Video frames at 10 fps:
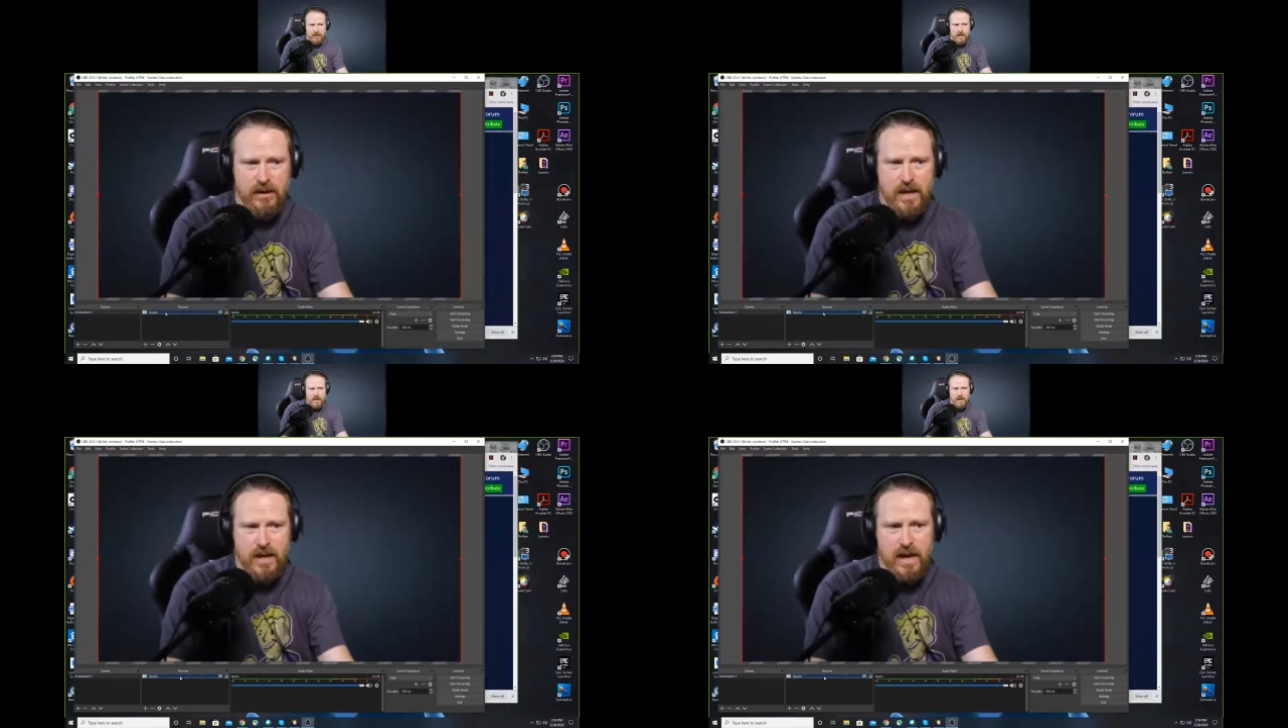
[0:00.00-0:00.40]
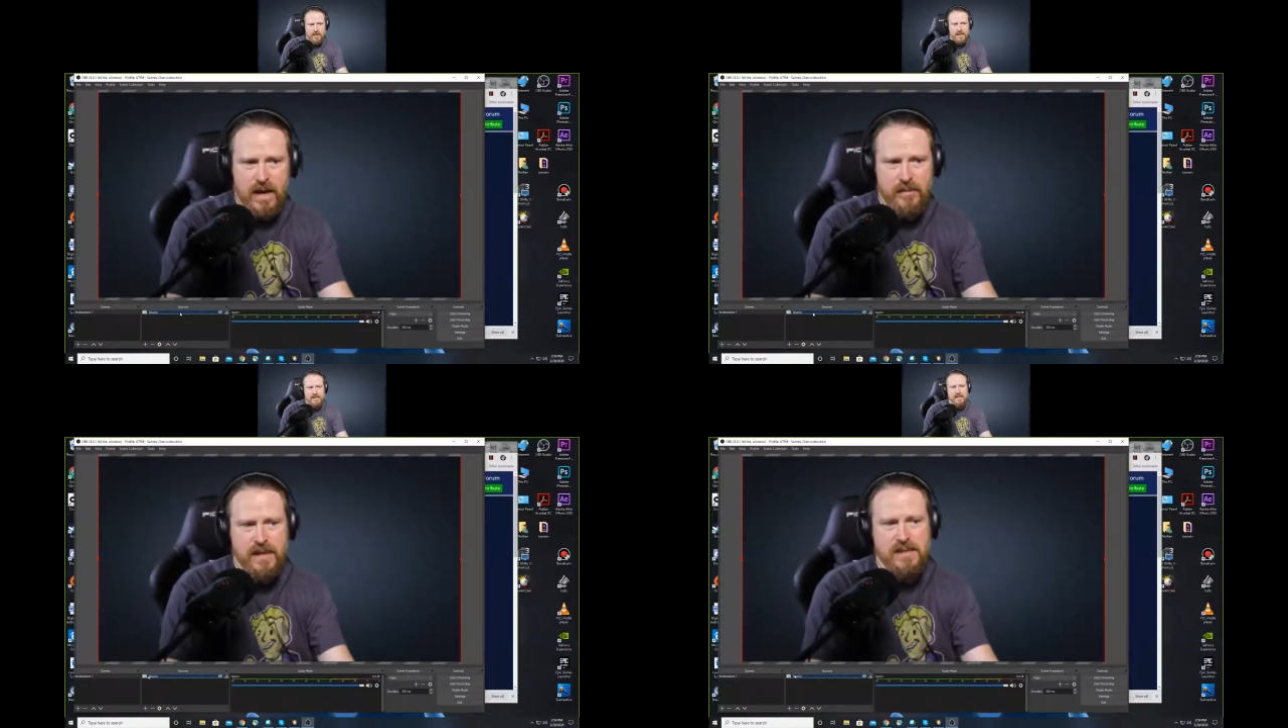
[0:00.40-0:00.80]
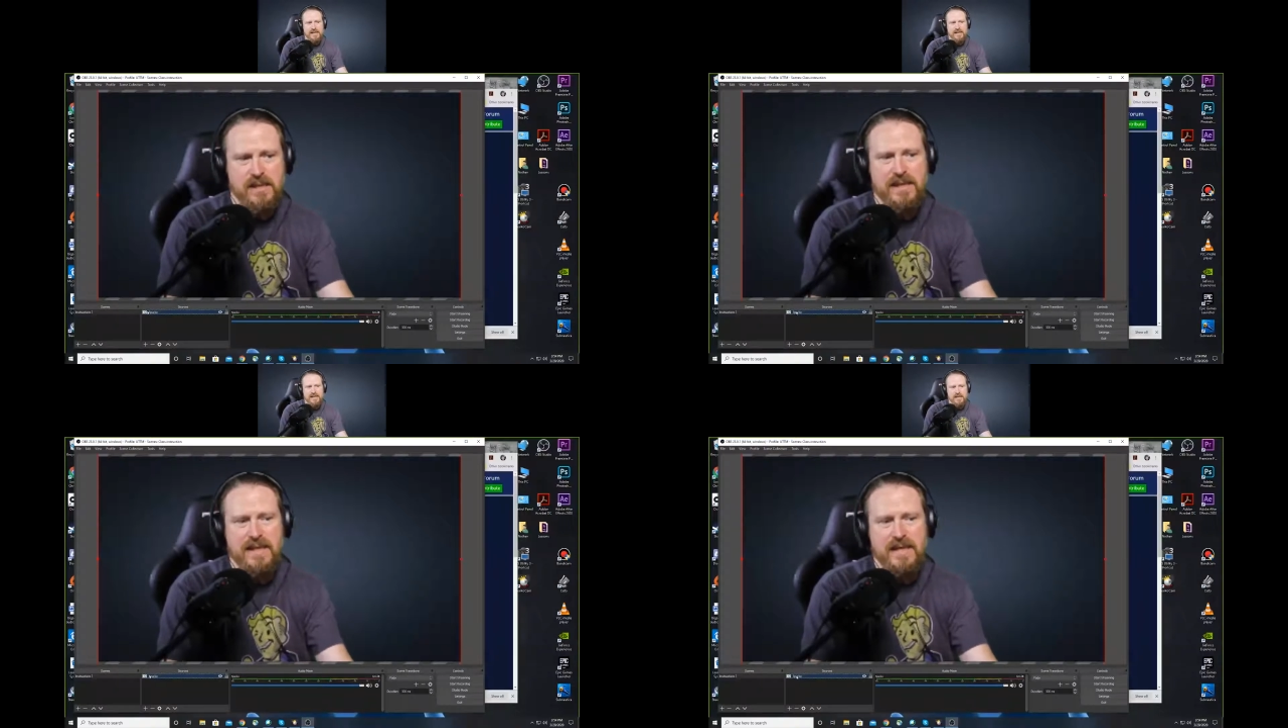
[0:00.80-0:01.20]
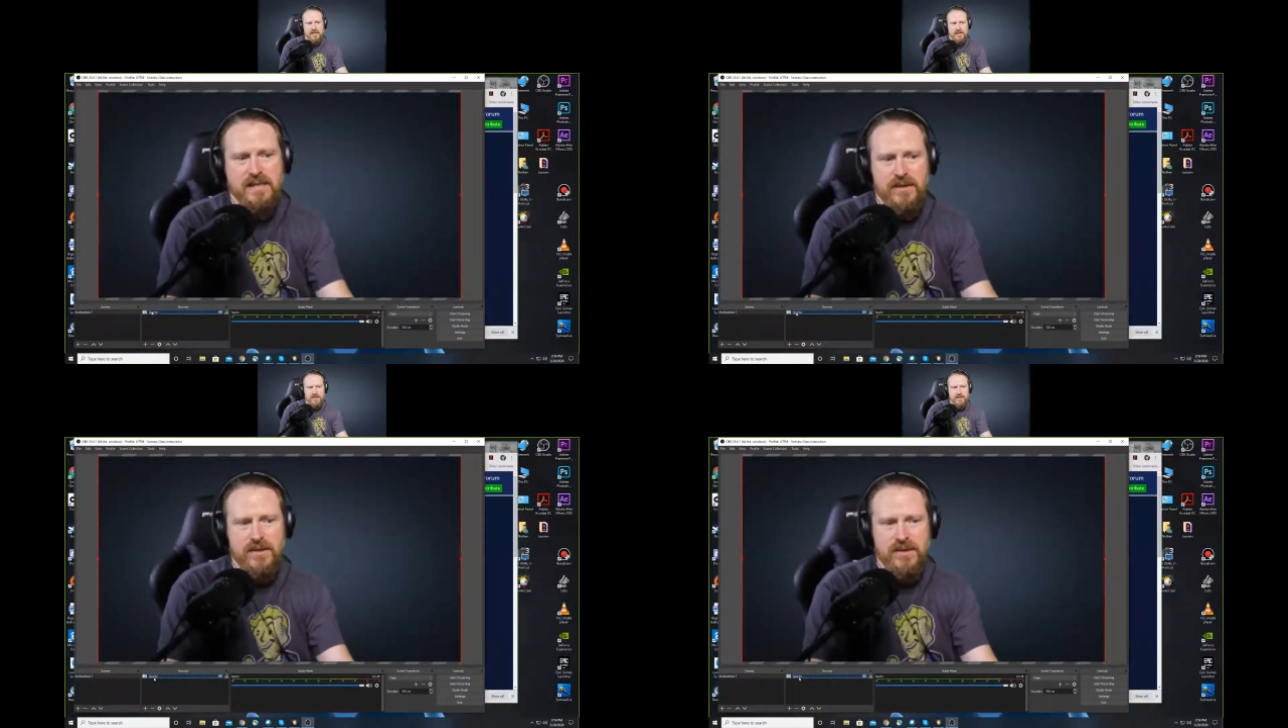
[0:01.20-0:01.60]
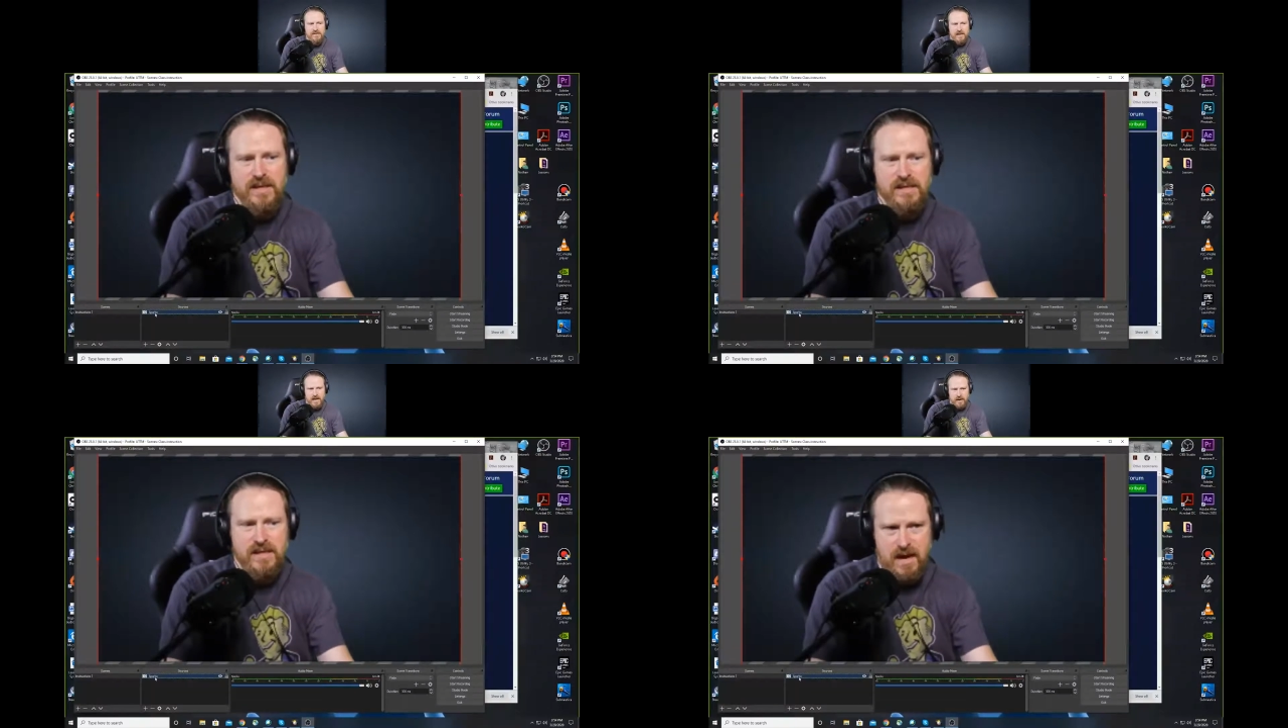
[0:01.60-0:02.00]
I'm going to delete this
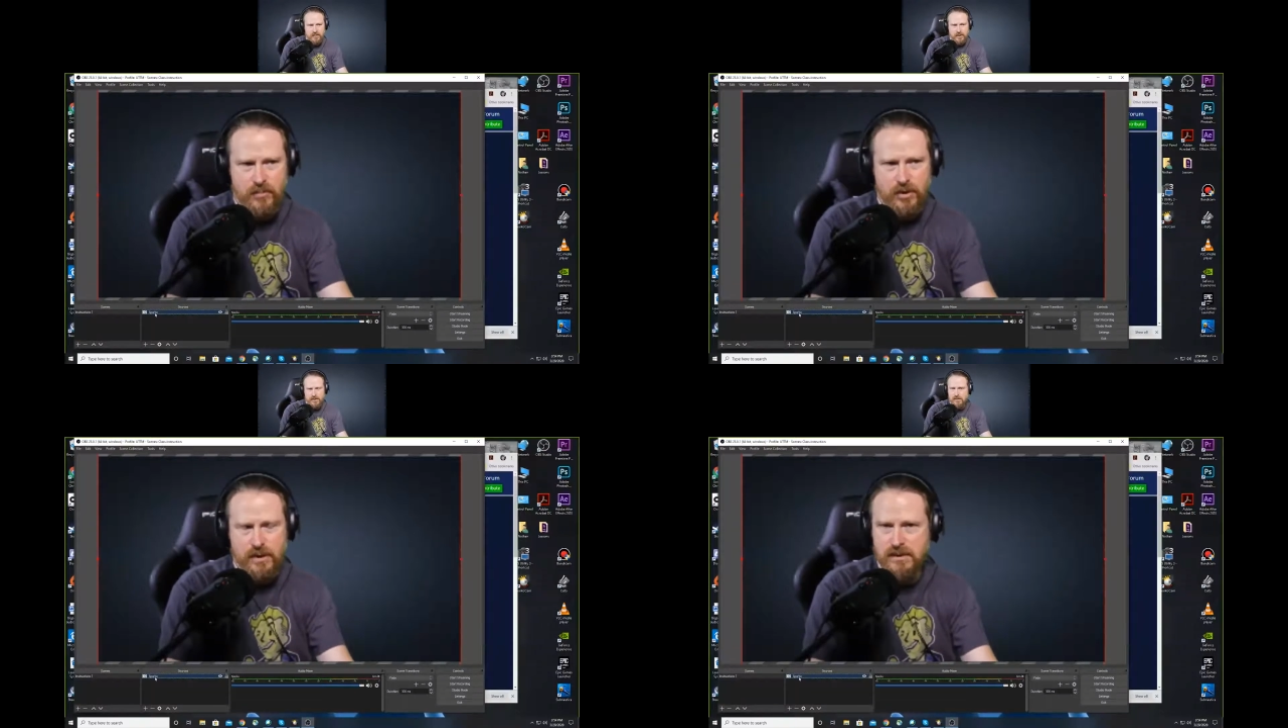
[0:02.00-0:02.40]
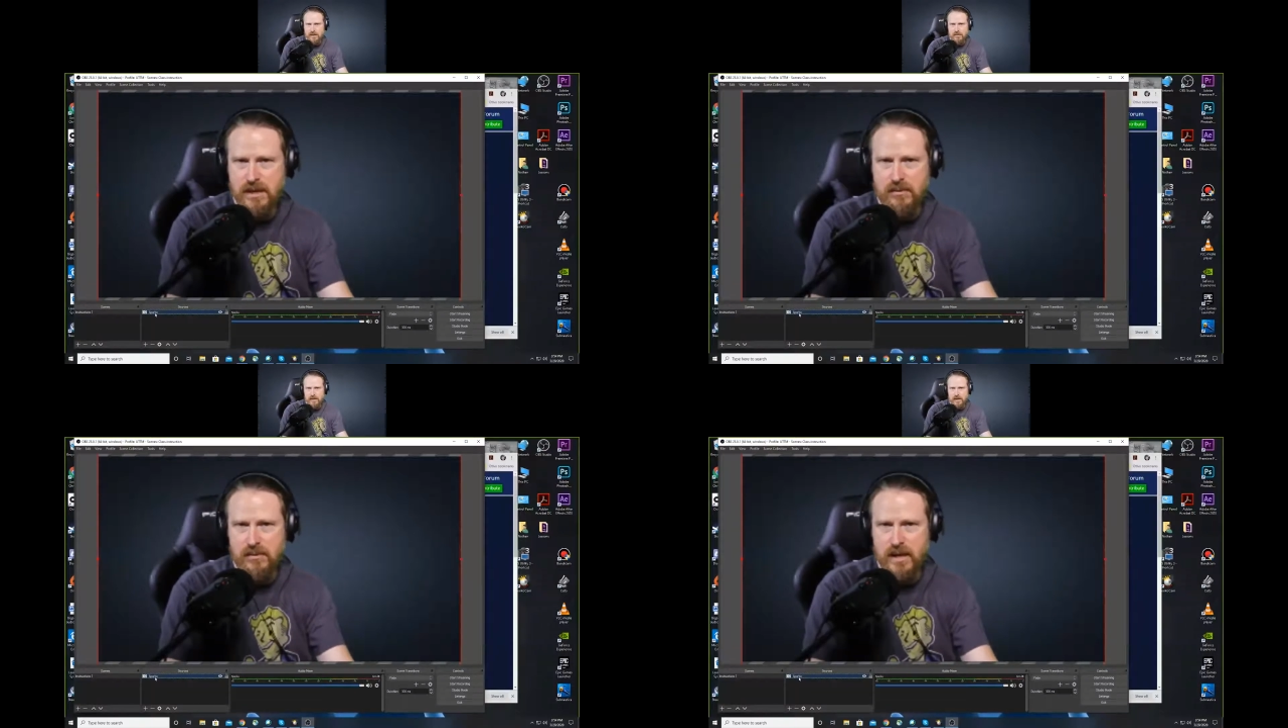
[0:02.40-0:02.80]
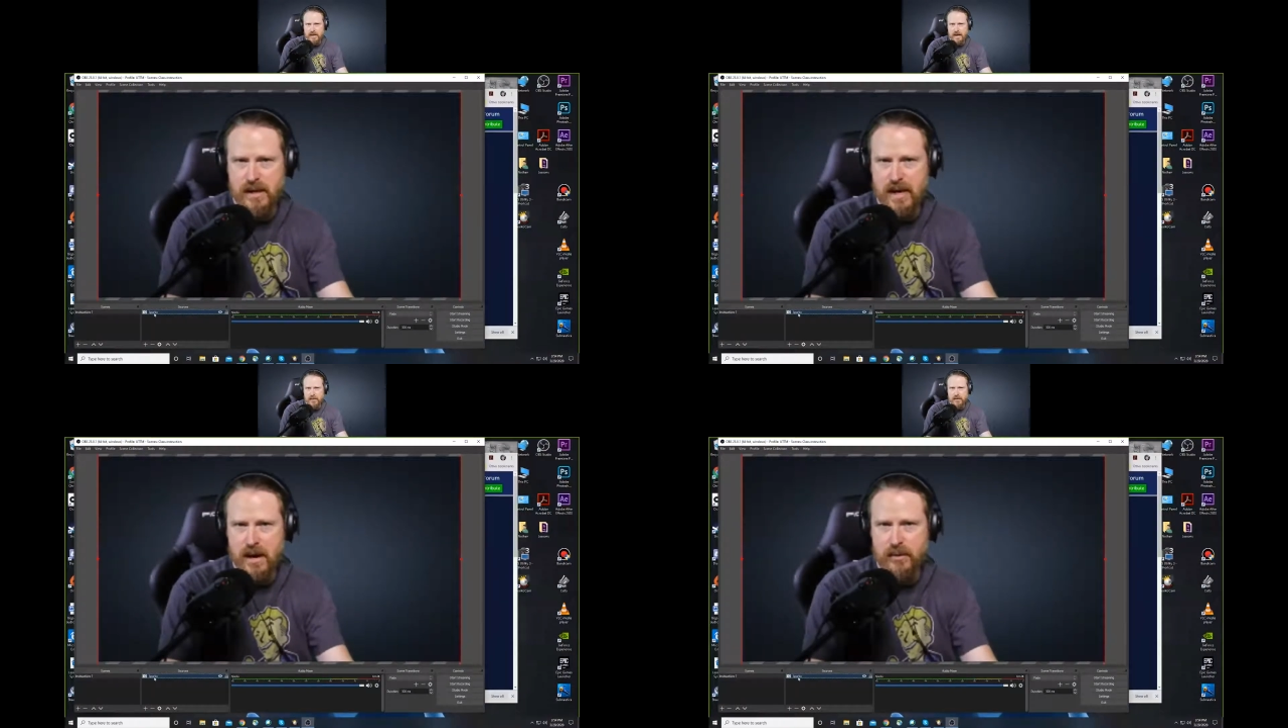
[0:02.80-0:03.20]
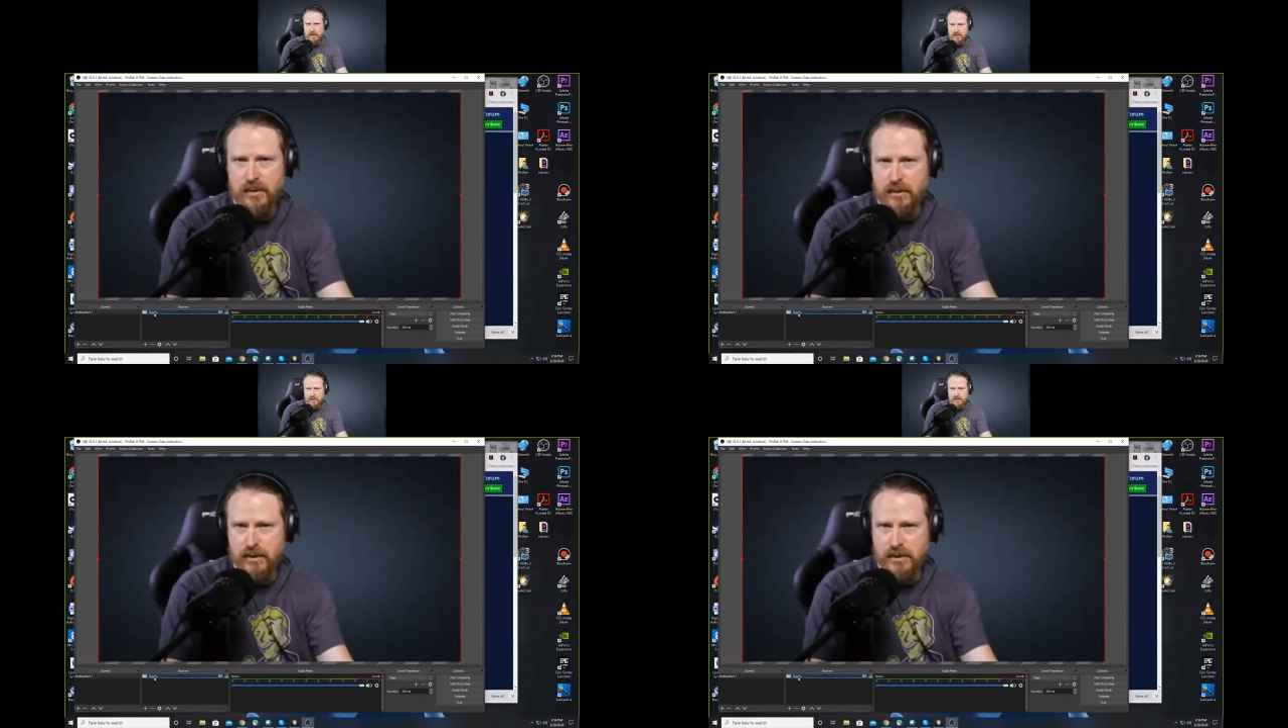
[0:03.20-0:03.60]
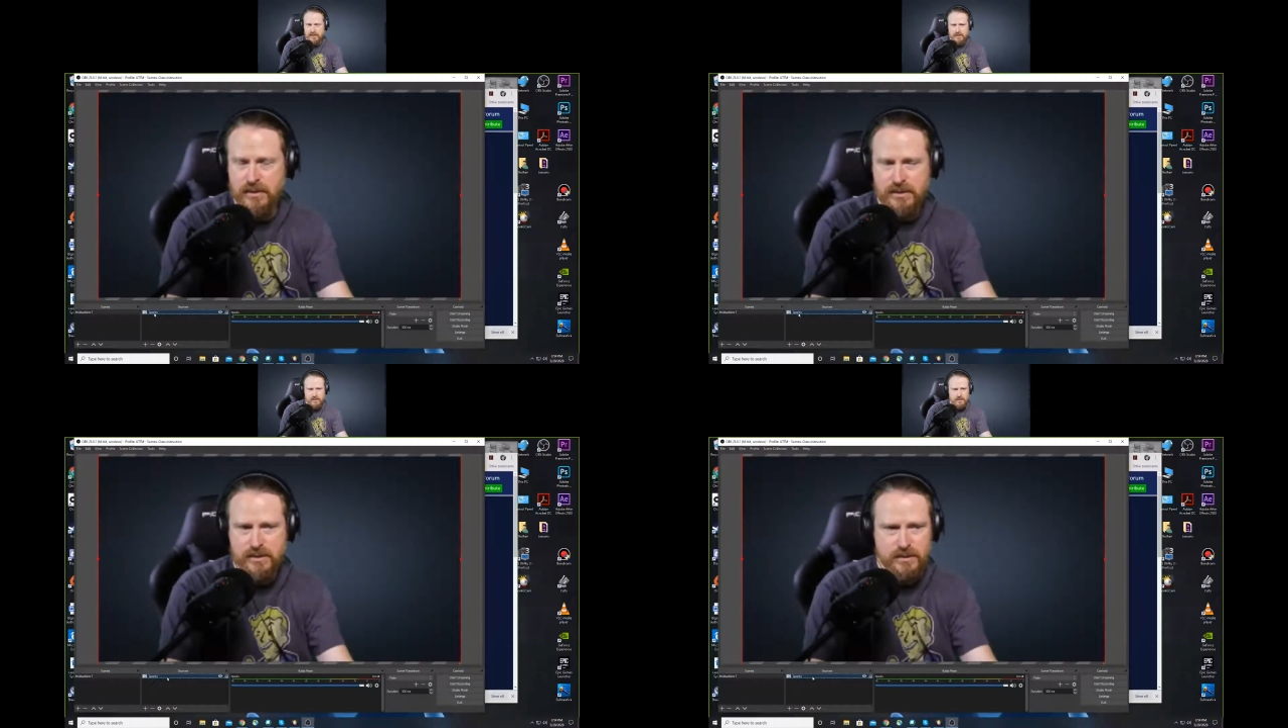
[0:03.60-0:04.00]
camera because I don't like how it
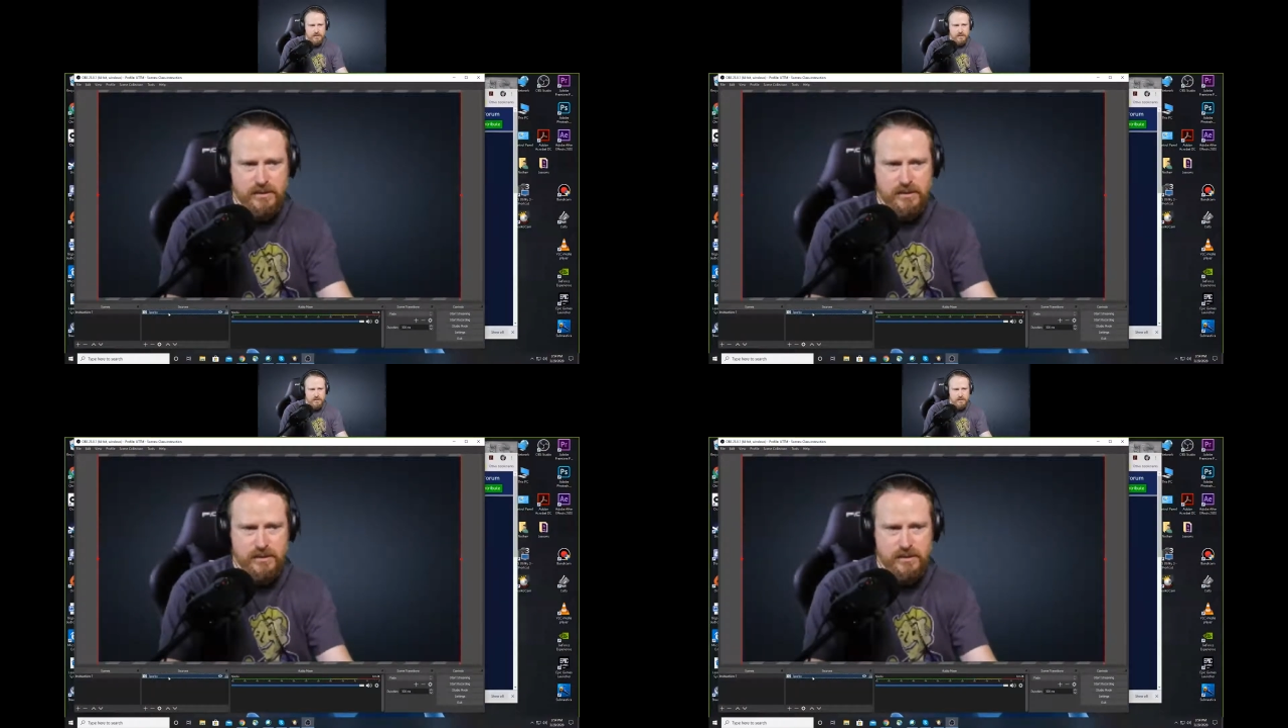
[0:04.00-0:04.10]
looks.